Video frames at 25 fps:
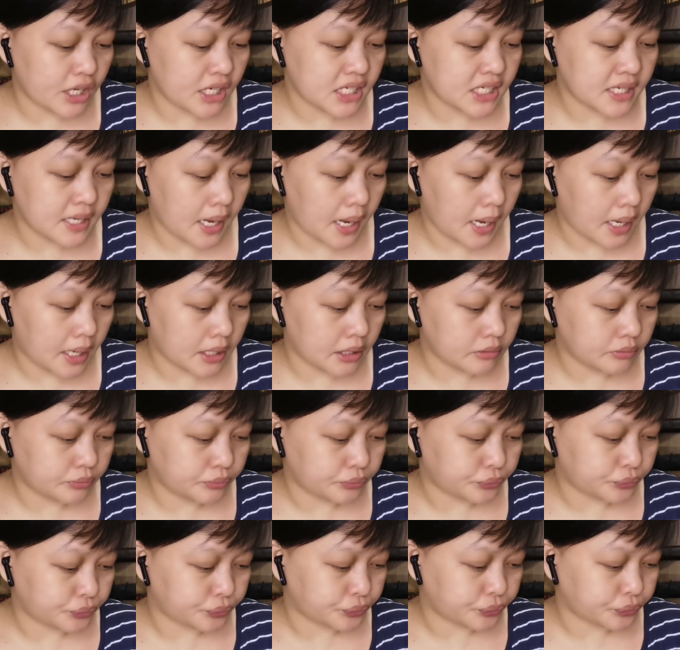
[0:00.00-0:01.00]
isa,
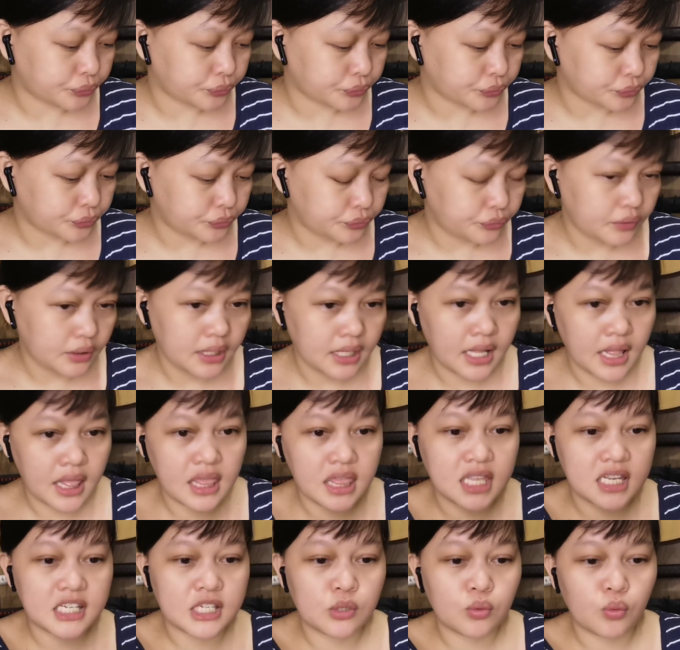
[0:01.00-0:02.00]

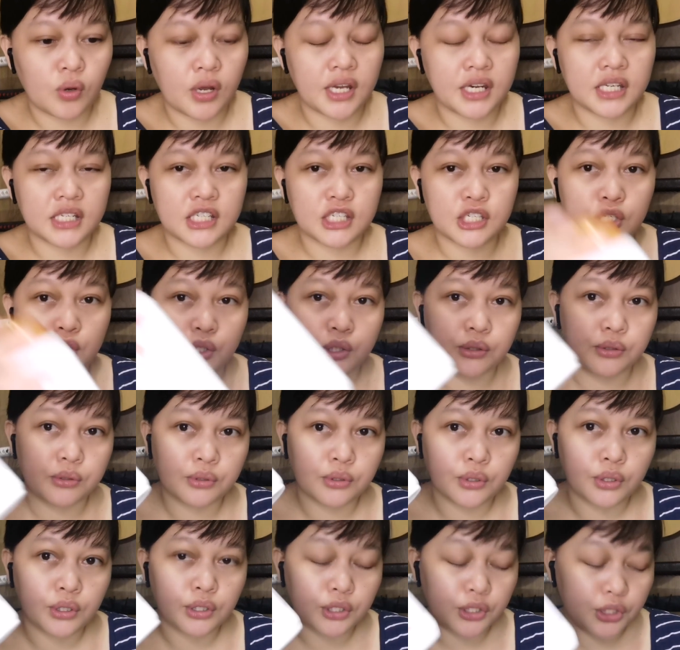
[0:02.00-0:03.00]
this one, it's
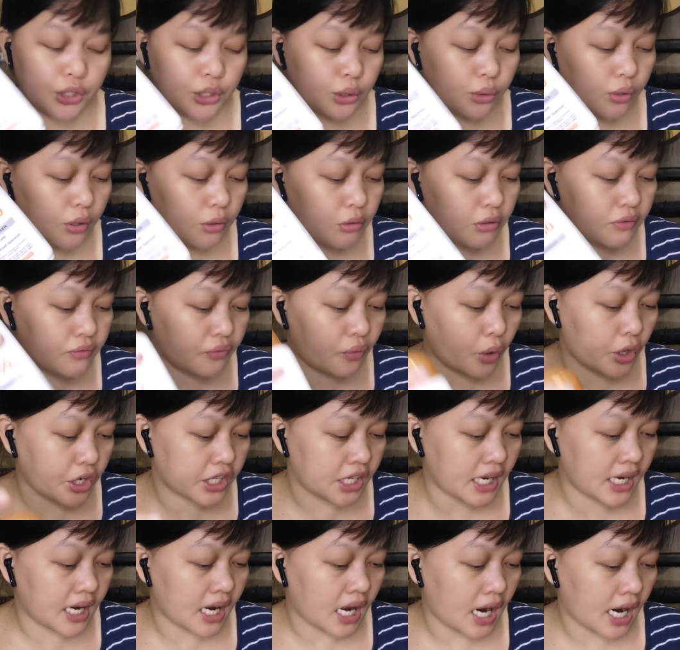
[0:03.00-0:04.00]

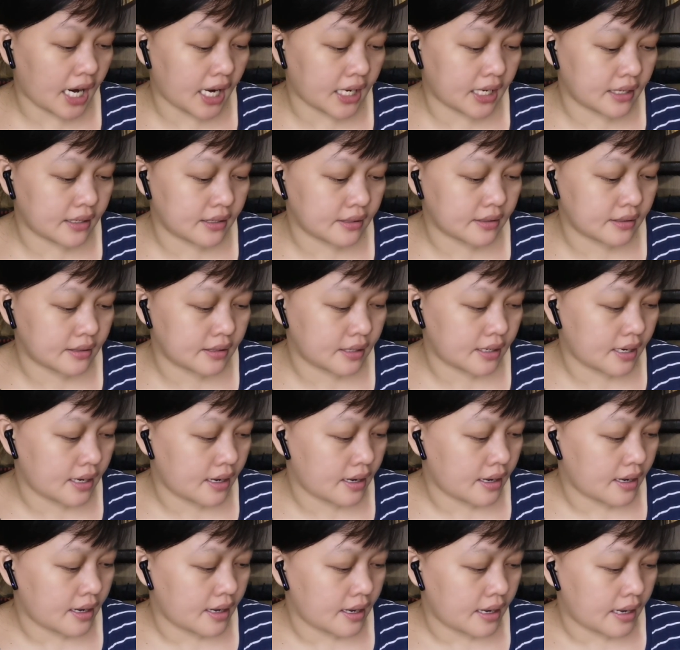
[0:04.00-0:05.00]
249.
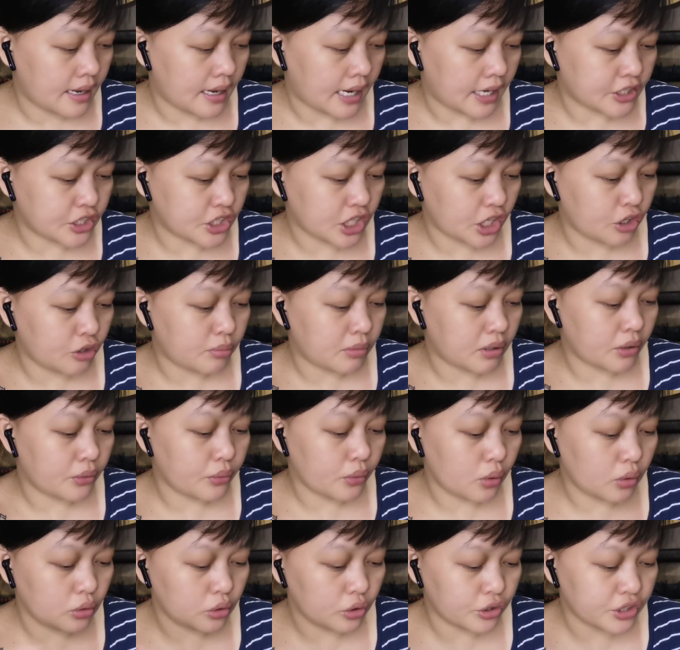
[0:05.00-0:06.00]
At yung
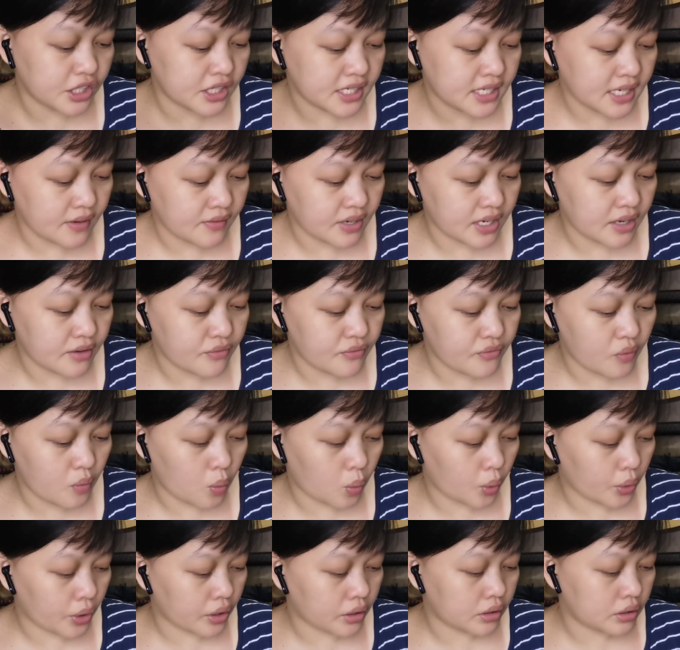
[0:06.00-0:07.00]
mga roll-on is
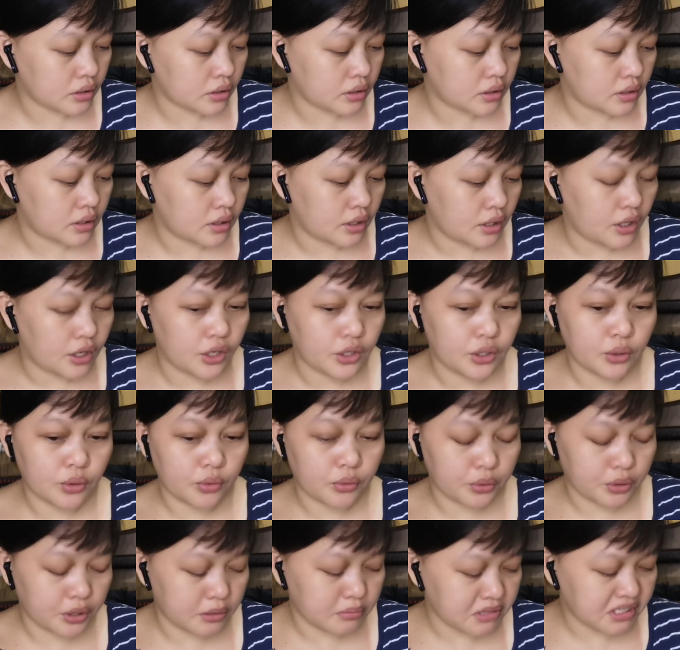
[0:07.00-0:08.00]
74.
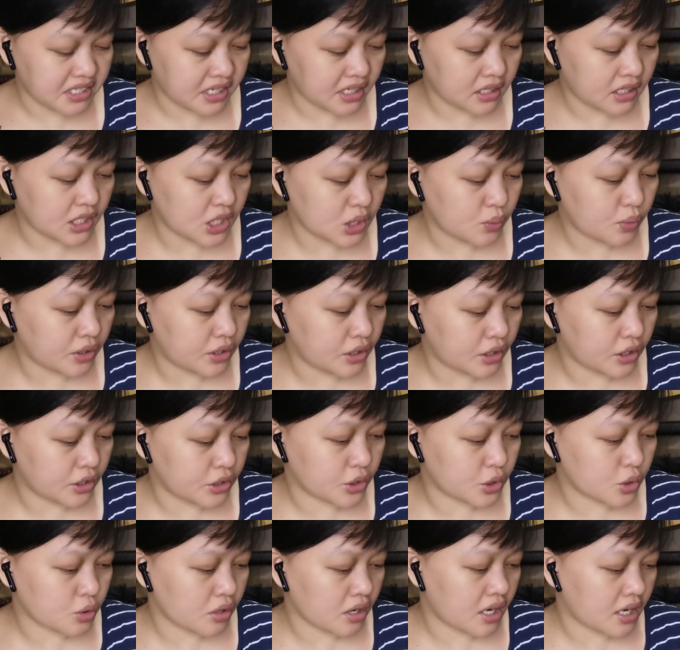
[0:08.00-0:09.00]
Yung cream silk is
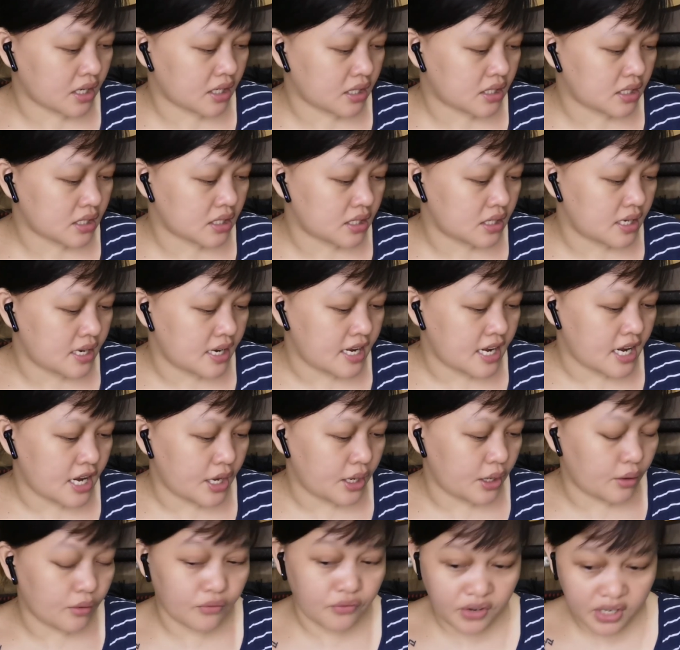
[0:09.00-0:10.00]
100.
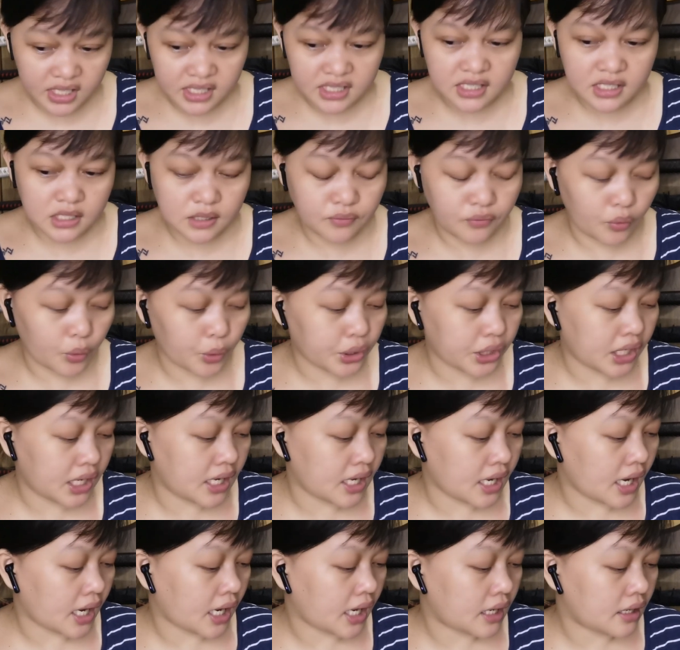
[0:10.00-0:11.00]
Yung VIX is
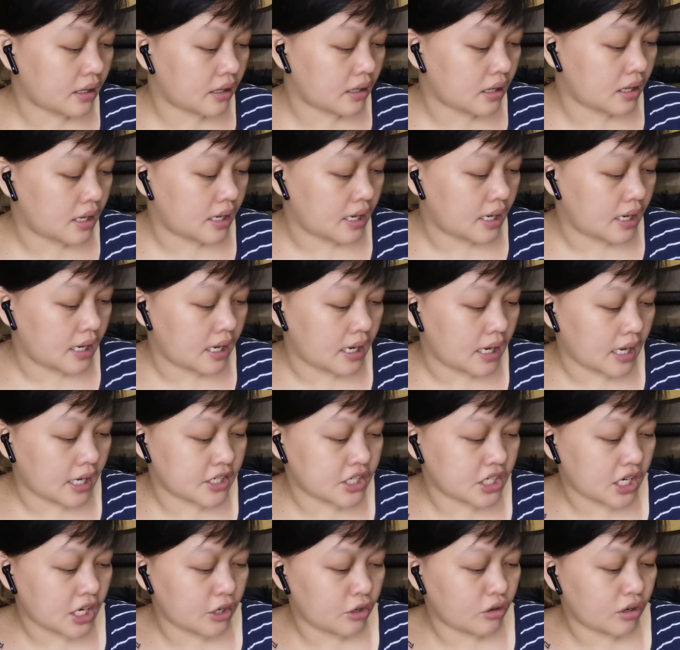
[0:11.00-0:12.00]
49.
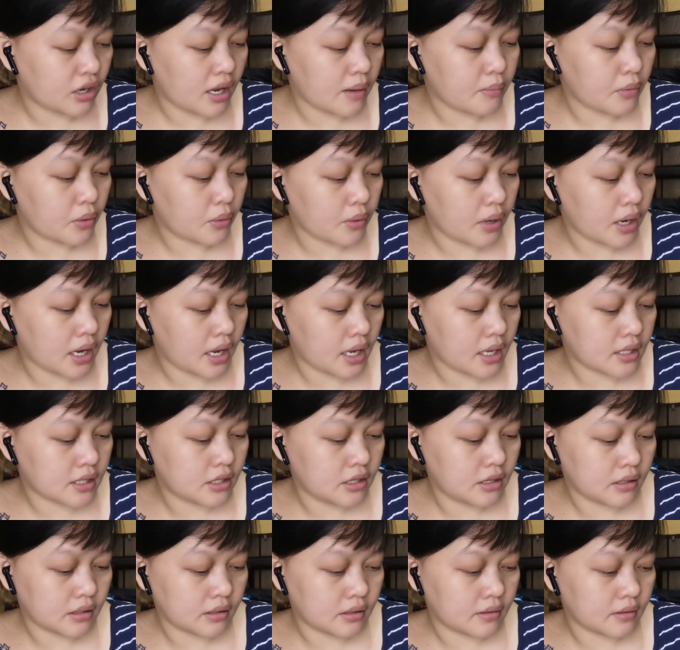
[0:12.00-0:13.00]
At yung hemorrhoid,
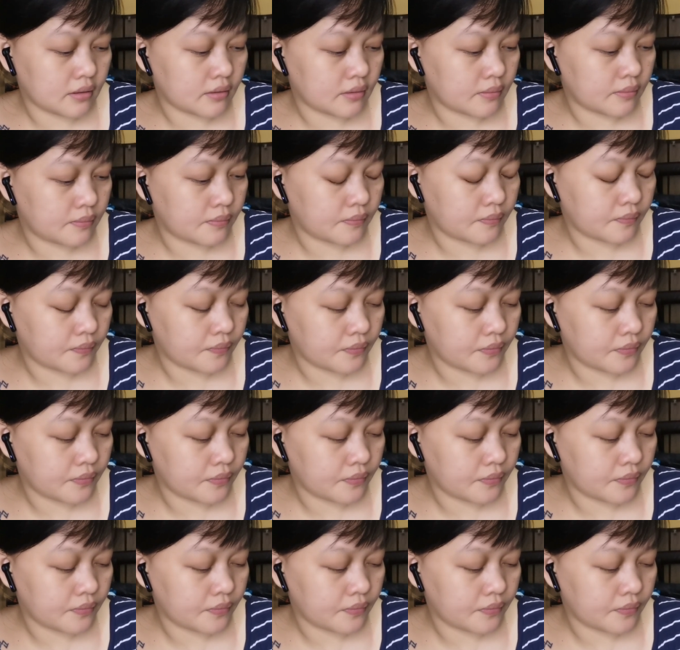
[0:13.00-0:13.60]
yung